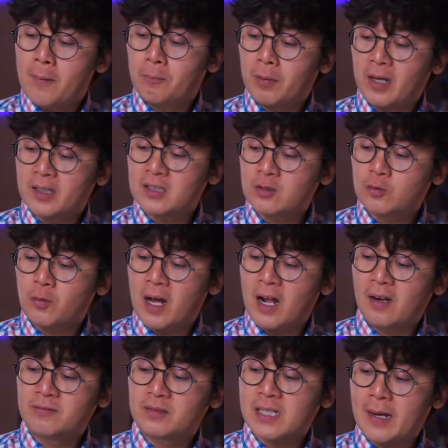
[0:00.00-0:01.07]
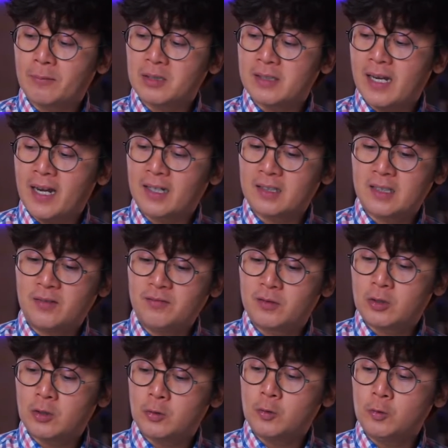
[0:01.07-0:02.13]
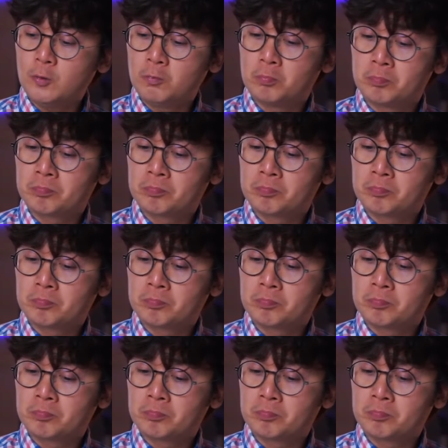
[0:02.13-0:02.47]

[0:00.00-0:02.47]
plus 12 times negative 2